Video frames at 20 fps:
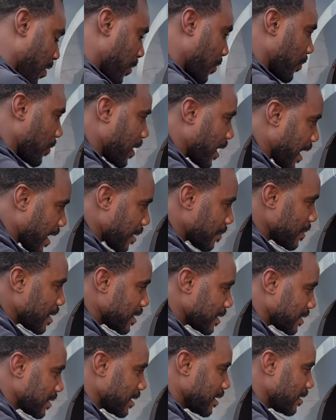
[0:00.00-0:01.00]

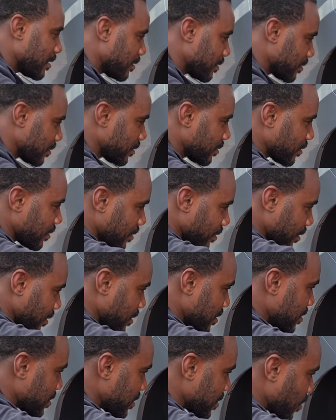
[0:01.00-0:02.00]
reliability, yeah,
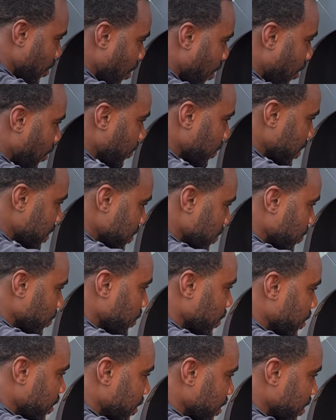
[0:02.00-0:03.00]
it's always good
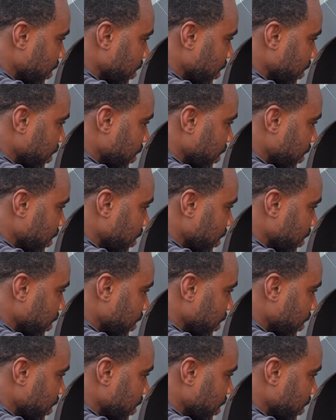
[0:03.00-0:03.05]
with Honda.